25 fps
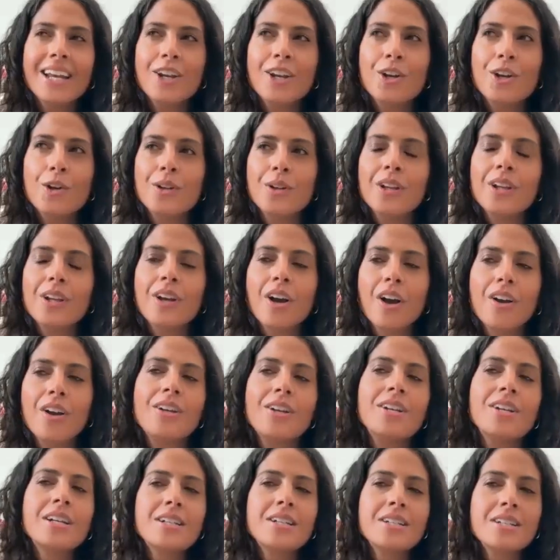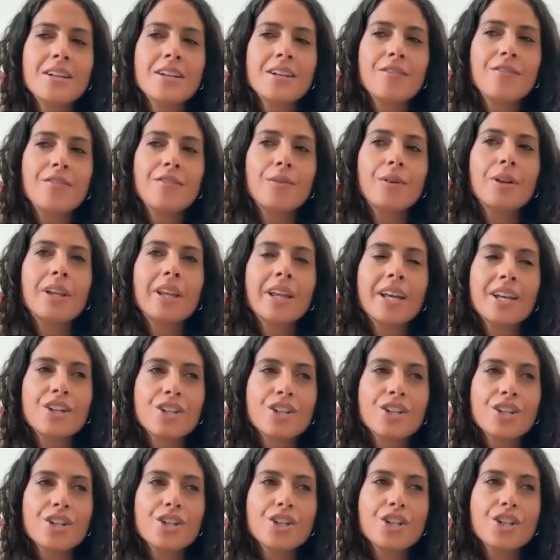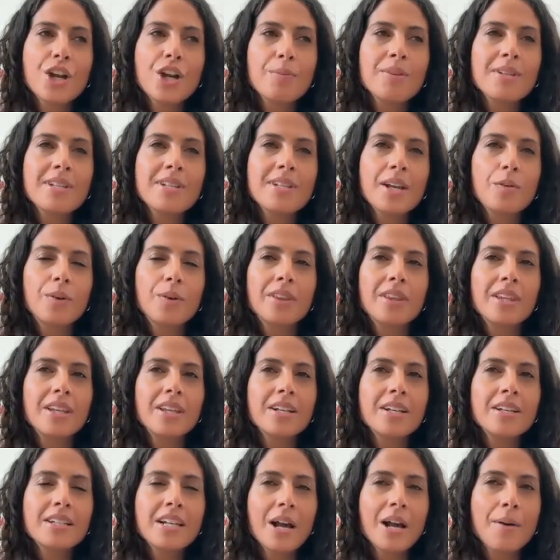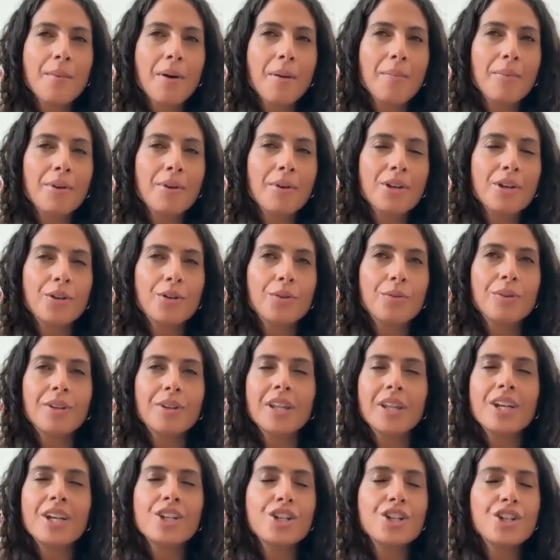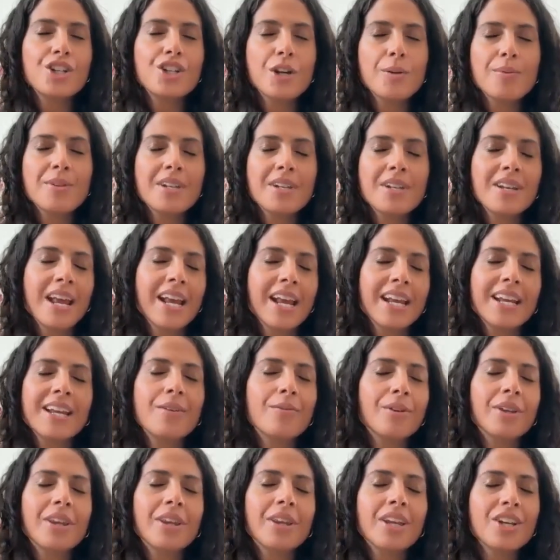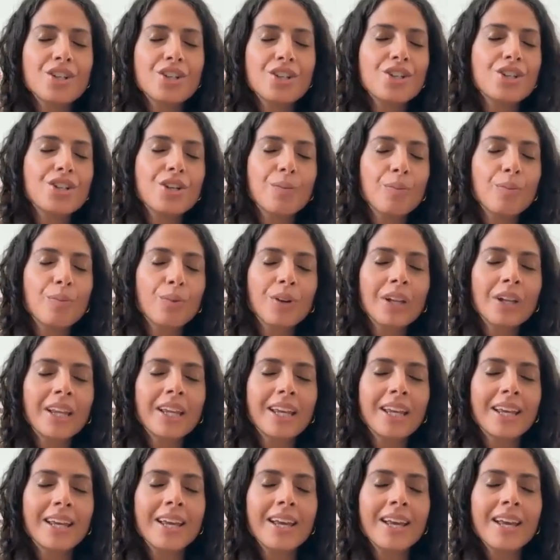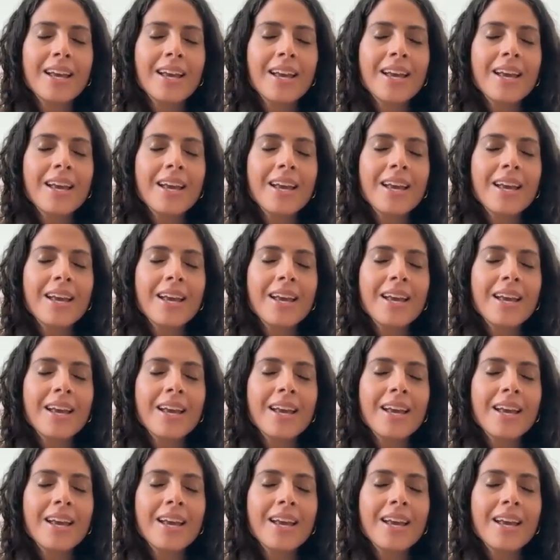And, in the context of relationship, it's like when things come up in your relationships and any relationship, really,